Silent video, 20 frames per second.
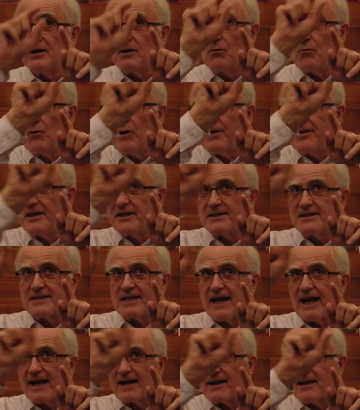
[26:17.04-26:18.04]
with
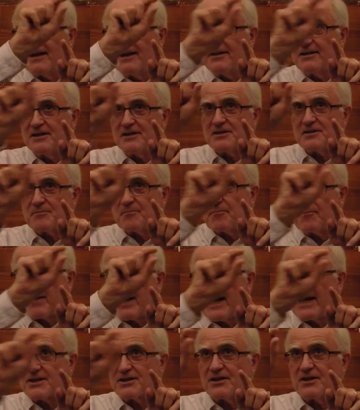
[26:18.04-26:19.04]
exactly this
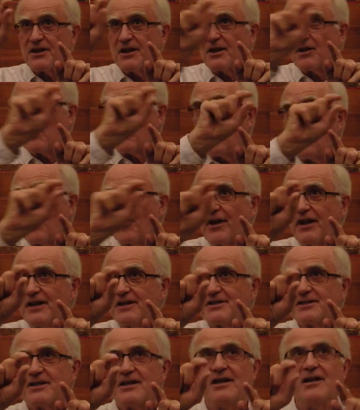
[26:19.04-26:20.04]
patterning on
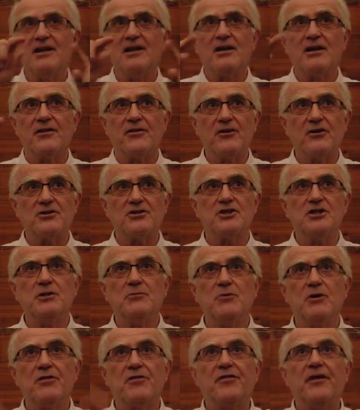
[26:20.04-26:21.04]
it that she
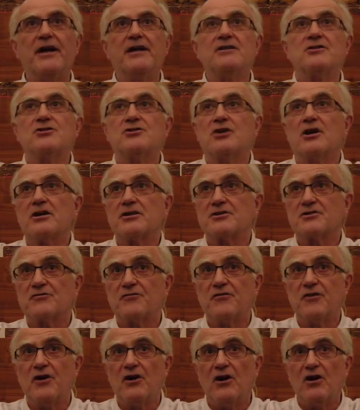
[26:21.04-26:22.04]
would then
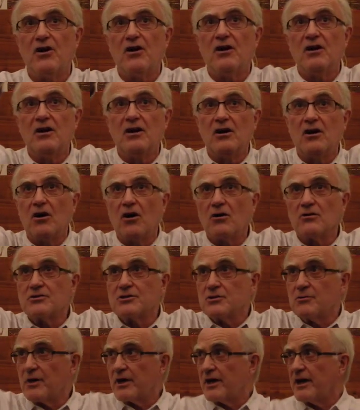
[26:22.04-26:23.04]
transfer
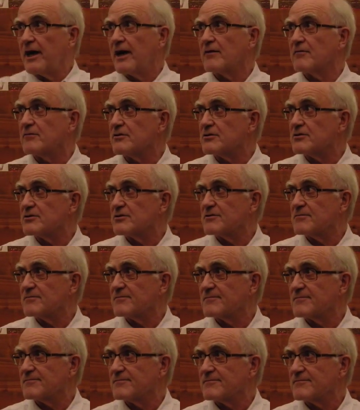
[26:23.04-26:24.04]
onto a canvas.
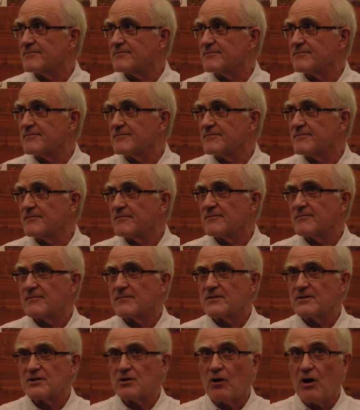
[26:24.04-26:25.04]

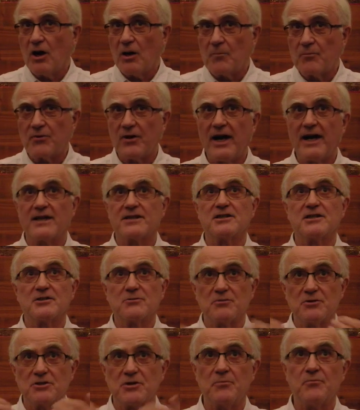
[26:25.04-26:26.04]
So her practice
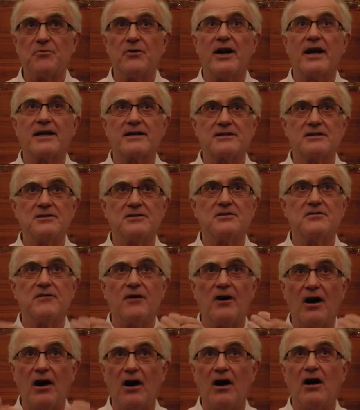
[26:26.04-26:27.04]
was the practice of
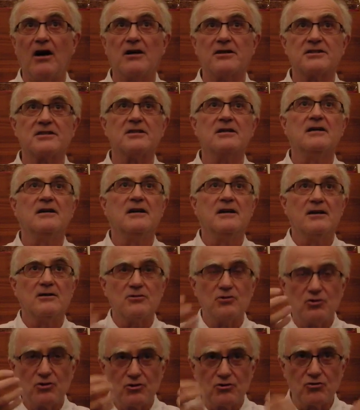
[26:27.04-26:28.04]
art
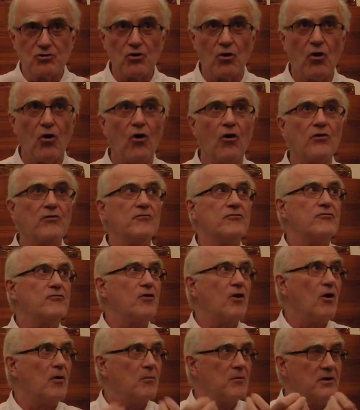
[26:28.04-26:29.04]
drawn
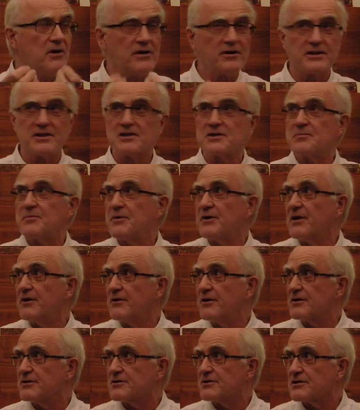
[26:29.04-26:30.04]
from her
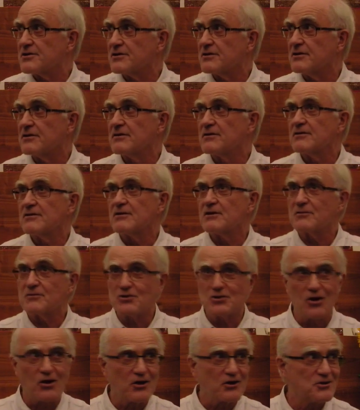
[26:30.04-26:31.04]
experience of
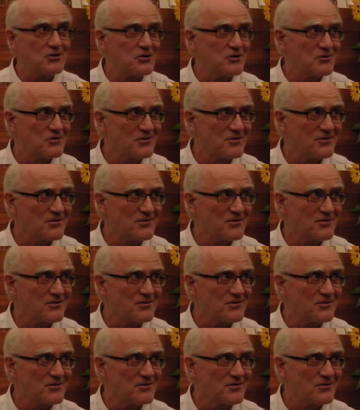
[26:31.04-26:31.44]
solitude.